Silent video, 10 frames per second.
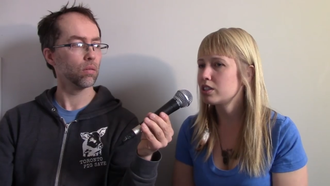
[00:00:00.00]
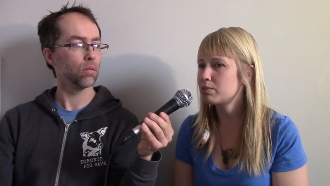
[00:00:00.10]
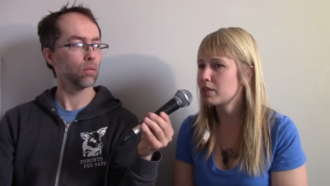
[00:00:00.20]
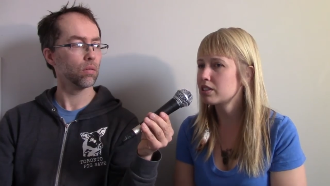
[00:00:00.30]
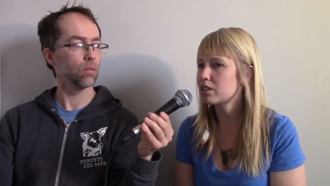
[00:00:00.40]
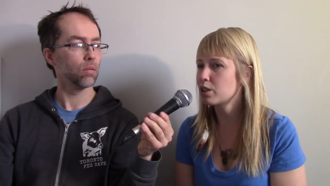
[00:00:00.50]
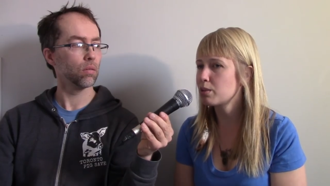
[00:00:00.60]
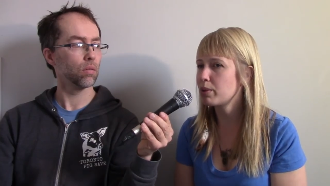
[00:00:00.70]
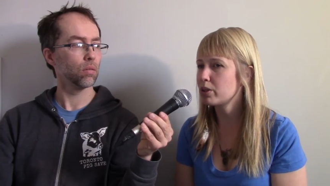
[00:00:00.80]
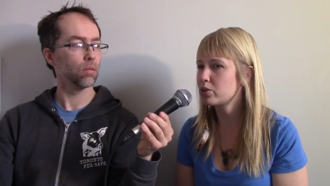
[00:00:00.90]
Speaker 1: it's basically
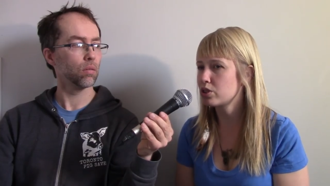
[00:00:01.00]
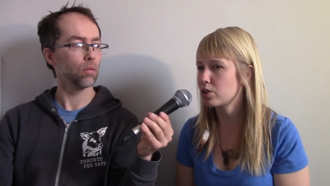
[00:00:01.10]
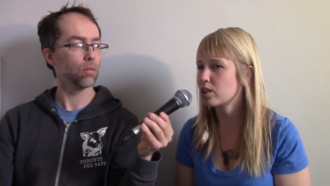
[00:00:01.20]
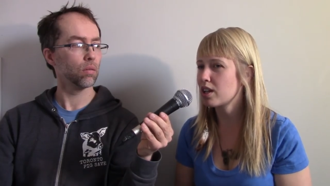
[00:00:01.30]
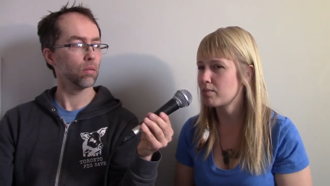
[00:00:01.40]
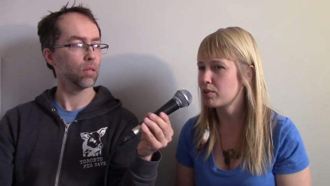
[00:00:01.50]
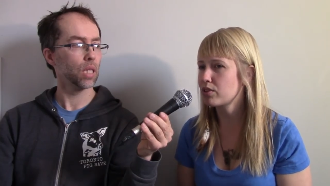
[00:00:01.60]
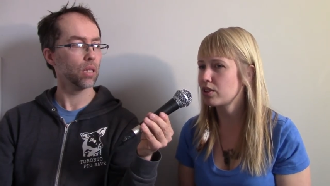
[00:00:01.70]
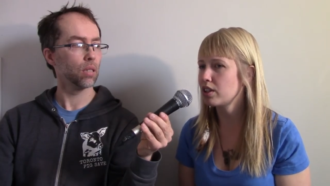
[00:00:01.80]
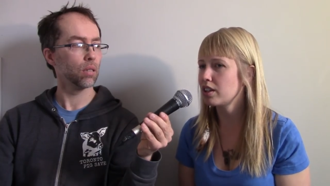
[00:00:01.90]
about showing
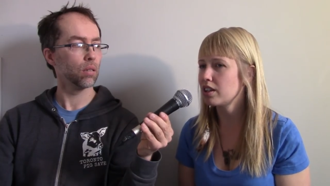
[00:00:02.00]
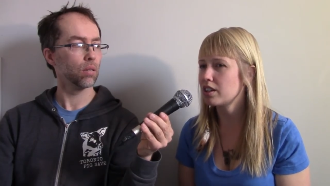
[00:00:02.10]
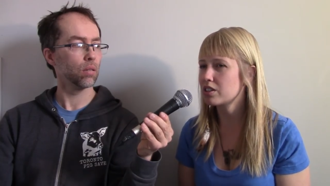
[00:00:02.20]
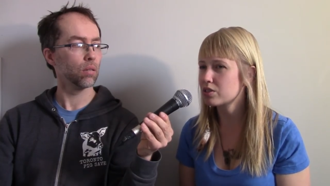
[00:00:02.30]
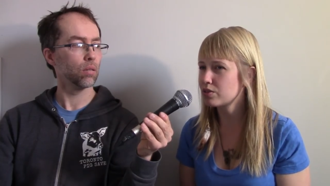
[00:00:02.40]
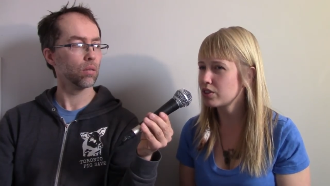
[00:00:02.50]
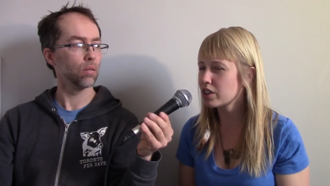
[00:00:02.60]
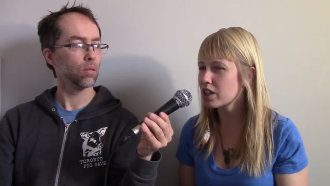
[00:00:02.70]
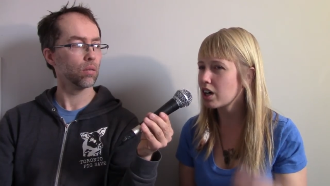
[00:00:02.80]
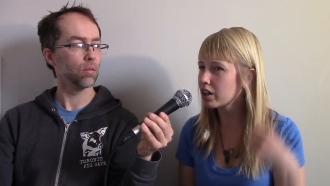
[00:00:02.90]
empathy. It's
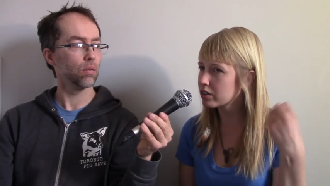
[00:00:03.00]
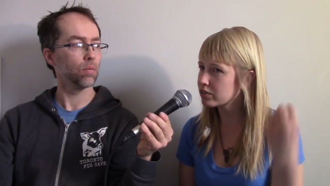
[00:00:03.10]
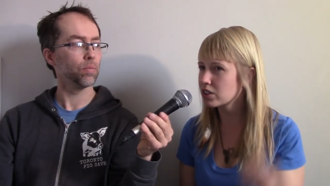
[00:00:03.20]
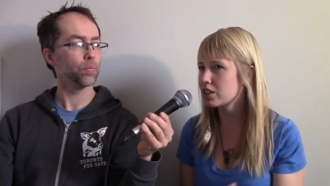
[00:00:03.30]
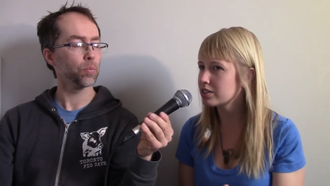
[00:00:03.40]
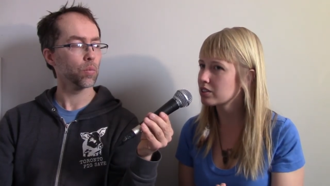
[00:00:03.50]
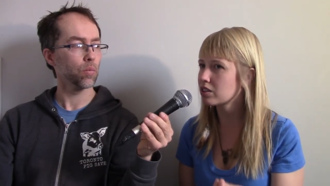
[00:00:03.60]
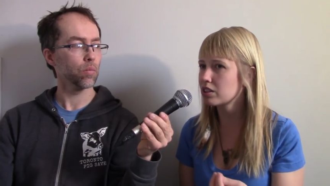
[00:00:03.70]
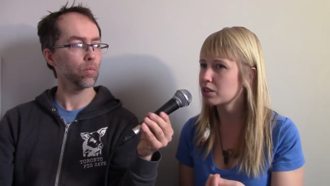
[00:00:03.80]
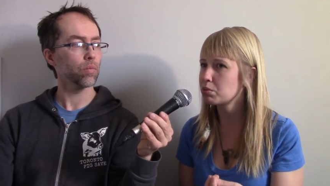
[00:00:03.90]
very hard for us to
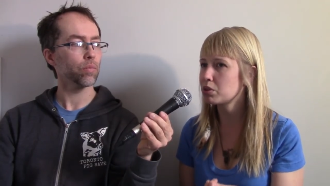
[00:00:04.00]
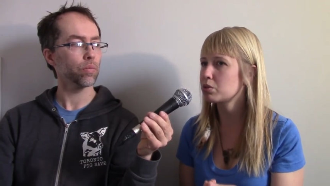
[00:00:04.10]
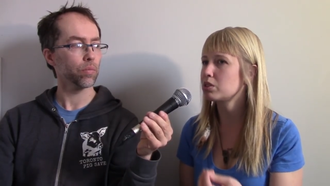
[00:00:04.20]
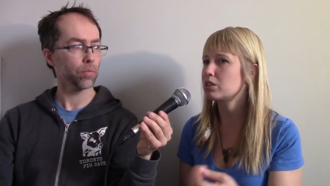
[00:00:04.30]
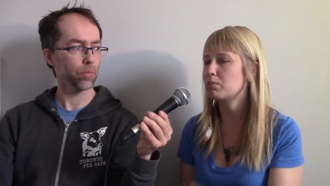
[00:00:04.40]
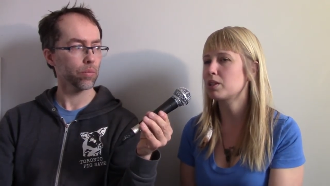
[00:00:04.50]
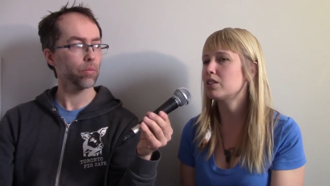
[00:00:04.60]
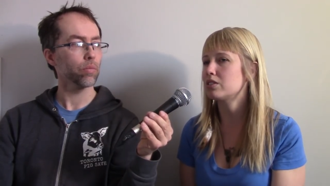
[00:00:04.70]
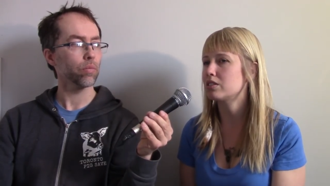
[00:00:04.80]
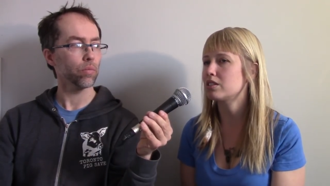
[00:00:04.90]
think about what somebody
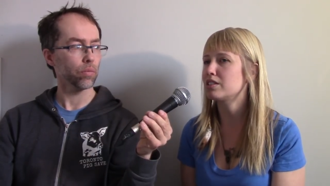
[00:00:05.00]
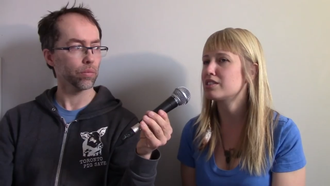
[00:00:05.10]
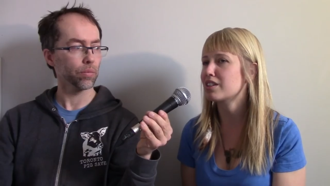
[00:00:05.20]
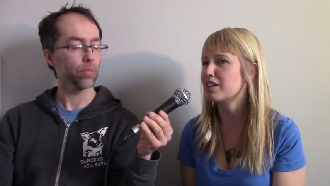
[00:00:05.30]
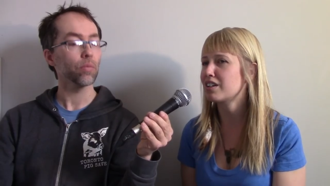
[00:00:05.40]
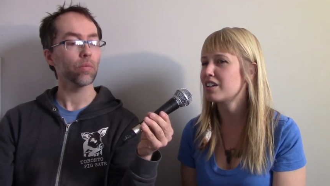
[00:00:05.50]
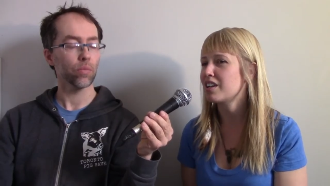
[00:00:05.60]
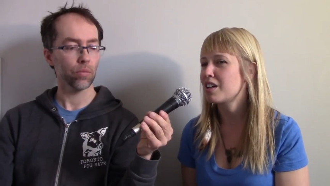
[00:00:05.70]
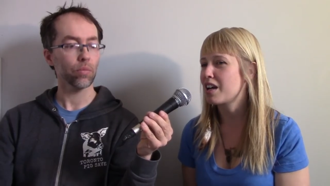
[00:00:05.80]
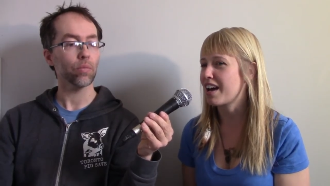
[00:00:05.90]
else's needs are.
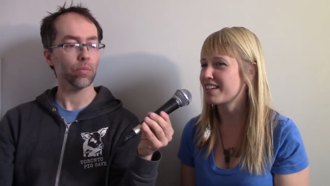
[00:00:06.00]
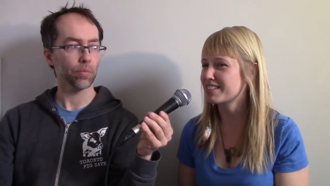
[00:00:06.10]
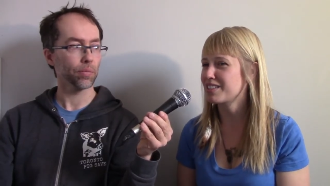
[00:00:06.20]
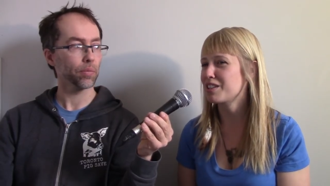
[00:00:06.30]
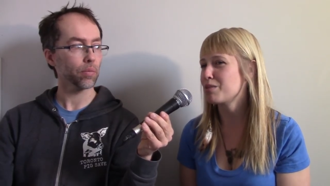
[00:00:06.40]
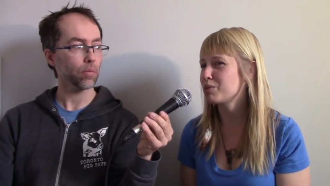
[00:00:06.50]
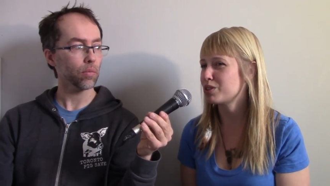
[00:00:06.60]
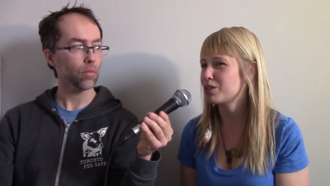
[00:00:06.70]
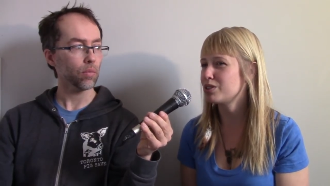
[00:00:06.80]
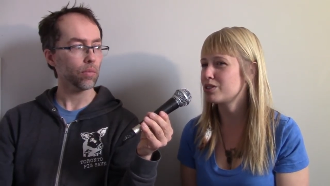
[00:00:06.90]
Asking them is a
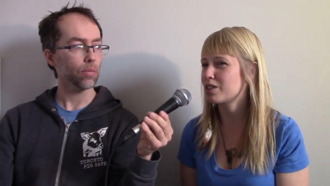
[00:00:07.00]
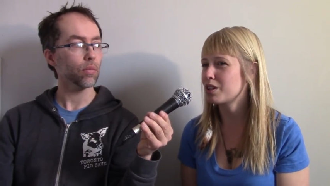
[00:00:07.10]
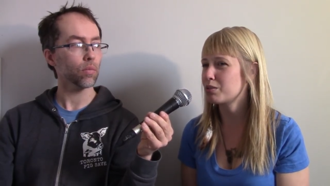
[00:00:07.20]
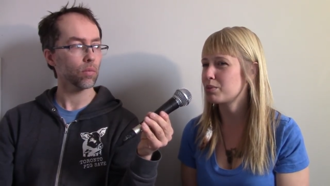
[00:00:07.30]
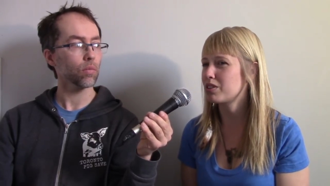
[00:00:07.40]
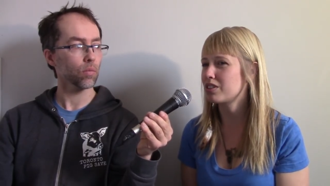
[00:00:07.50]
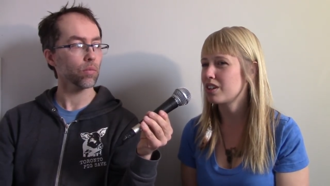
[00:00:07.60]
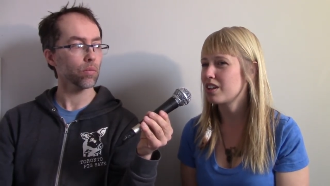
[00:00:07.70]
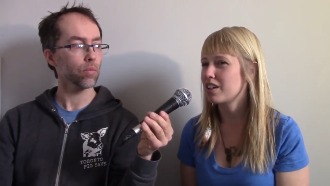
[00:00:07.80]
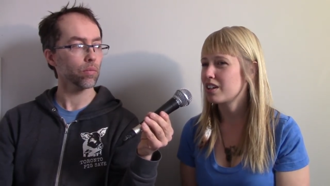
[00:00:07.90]
good start, but
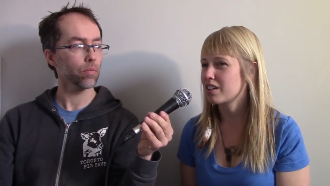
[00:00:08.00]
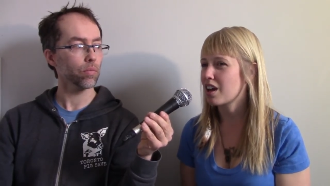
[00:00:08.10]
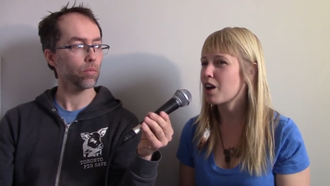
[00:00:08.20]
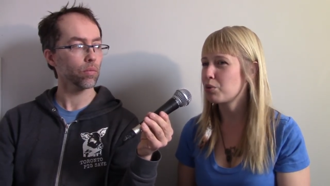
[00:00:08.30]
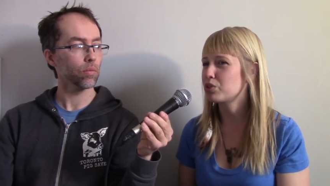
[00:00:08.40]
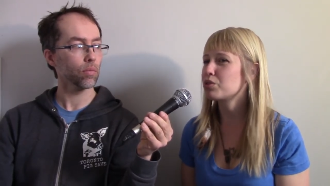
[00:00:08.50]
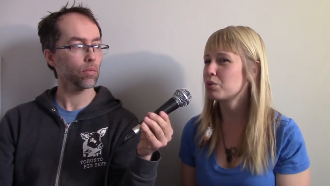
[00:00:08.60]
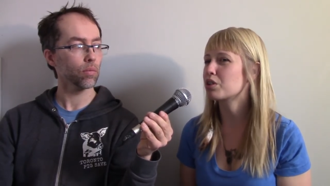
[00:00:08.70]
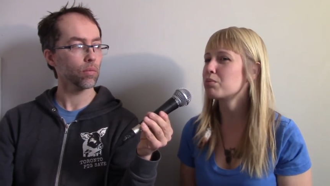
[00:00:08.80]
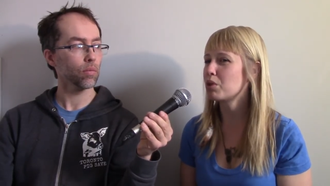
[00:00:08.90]
yeah, I want to
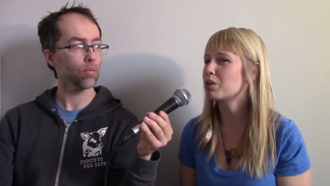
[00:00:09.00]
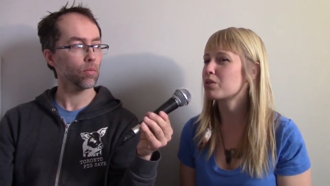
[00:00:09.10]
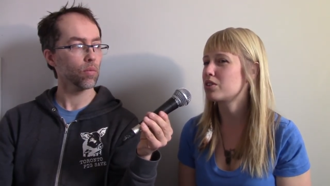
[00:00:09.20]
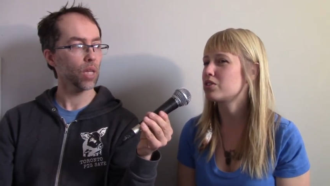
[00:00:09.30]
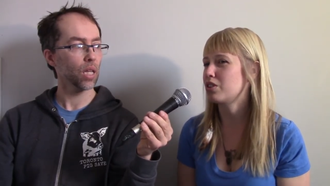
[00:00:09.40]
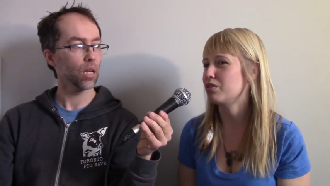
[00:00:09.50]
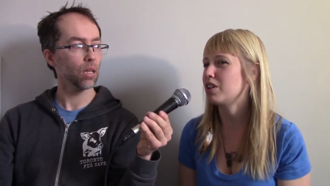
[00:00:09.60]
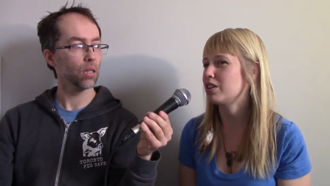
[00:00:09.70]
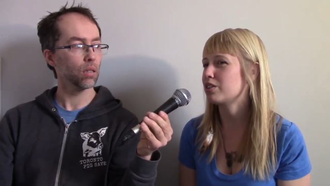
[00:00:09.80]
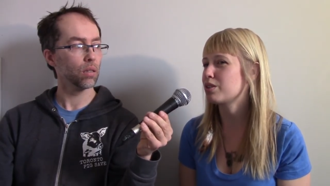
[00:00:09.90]
work more with this
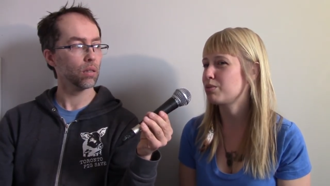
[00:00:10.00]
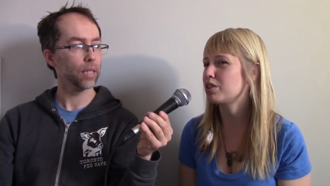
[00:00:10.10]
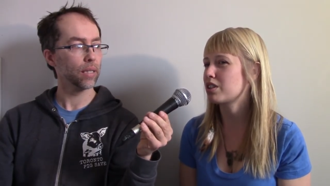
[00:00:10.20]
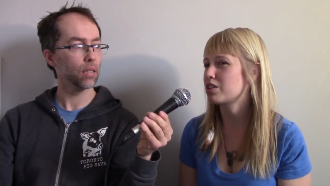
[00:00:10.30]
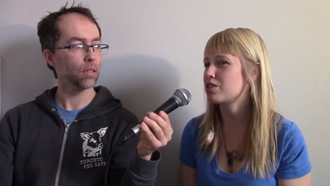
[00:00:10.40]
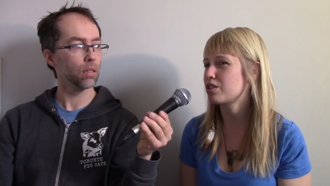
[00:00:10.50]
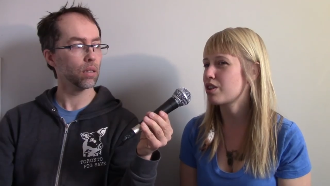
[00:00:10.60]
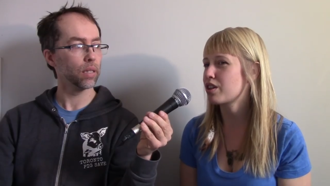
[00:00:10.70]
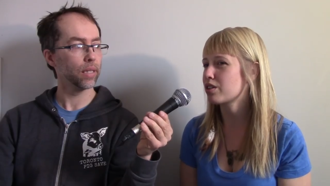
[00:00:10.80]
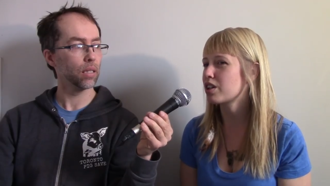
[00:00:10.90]
nonviolent communication
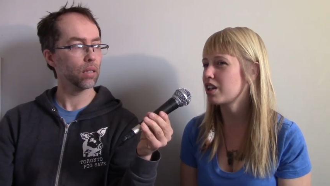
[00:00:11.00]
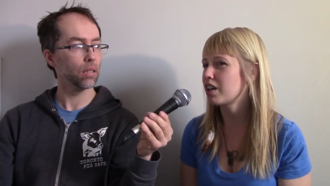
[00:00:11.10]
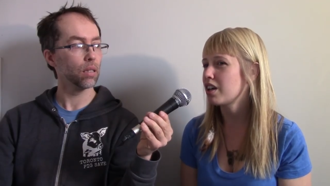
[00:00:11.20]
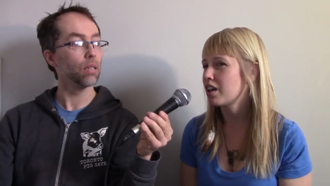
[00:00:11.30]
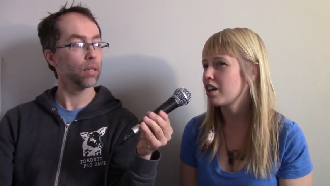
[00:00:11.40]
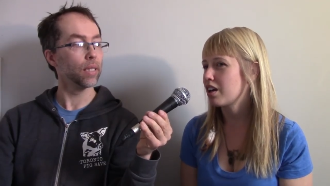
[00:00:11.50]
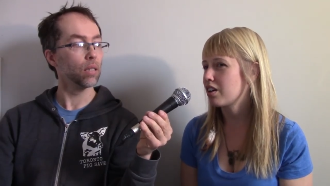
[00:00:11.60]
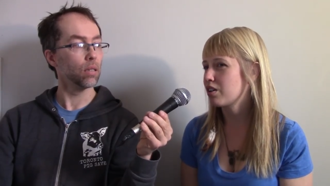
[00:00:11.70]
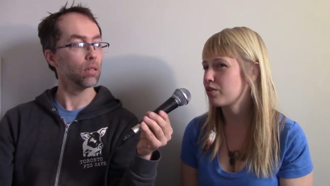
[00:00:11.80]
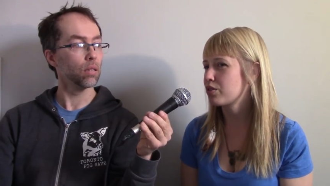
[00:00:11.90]
theory
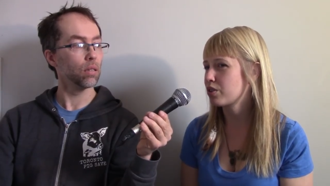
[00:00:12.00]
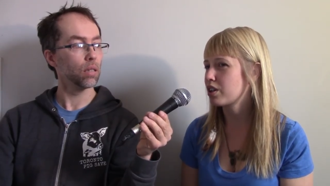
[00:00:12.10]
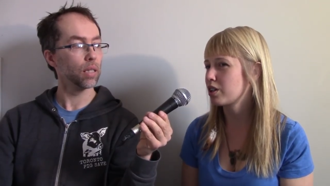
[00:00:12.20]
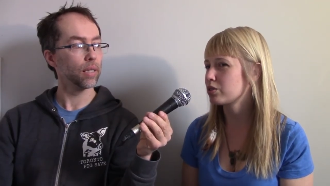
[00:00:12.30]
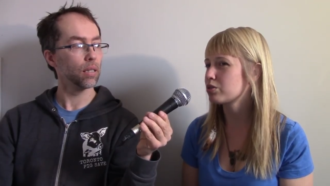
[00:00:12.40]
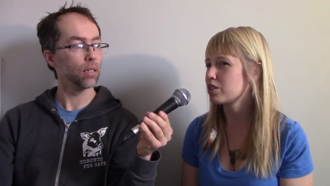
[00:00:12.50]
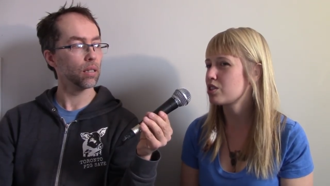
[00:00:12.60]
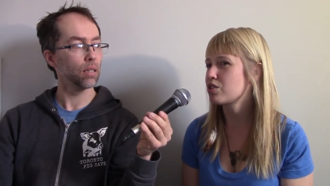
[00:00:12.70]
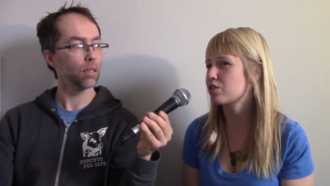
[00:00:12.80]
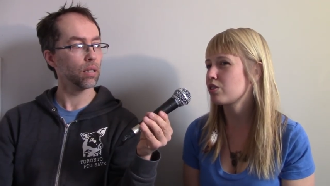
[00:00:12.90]
for
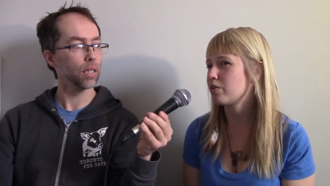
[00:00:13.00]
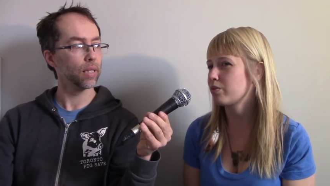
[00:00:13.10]
outreach